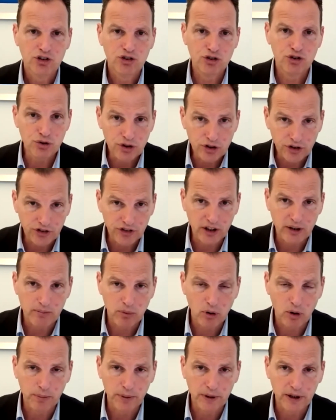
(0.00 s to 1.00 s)
Two distinct
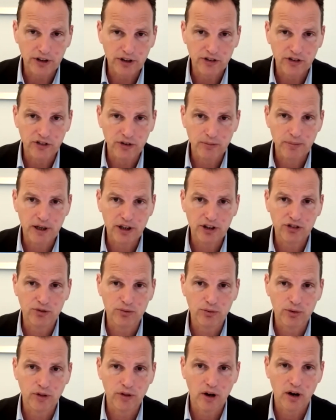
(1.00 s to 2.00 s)
populations of
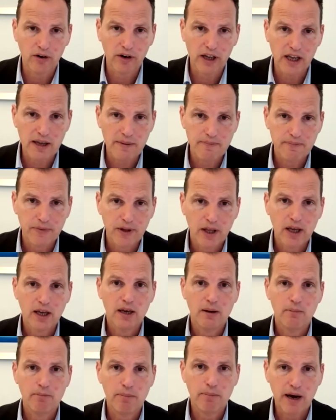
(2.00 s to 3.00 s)
patients with RA,
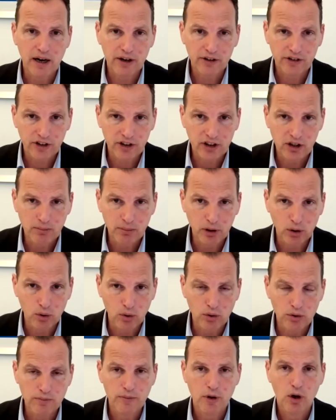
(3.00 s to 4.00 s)
baricitinib
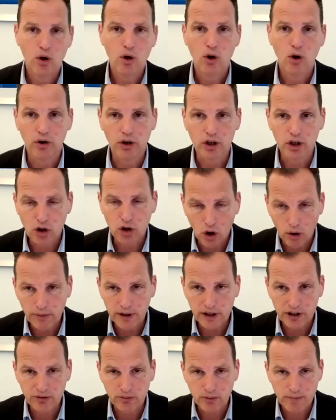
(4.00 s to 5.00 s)
alone or in
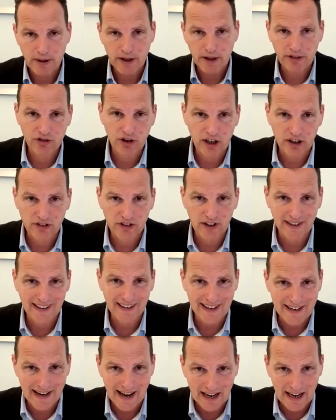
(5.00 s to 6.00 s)
combination with methotrexate,
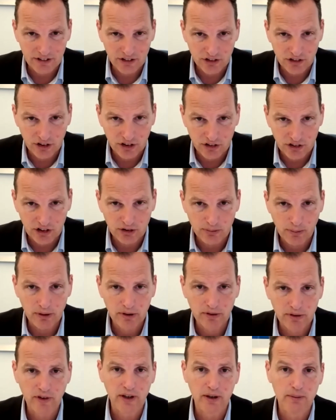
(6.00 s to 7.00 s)
enhanced
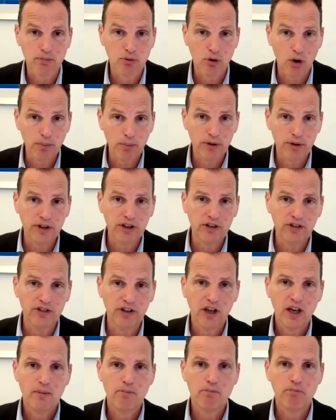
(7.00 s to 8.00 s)
disease-modifying
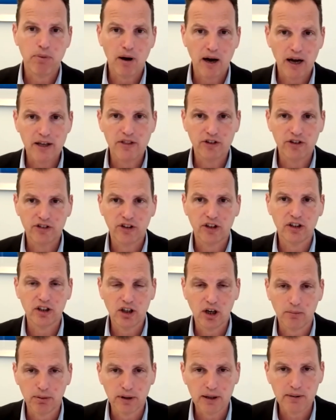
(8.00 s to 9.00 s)
properties by this
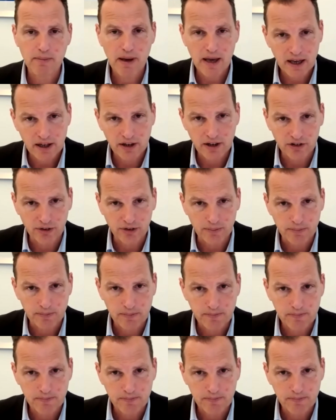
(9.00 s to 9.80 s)
uncoupling mechanism.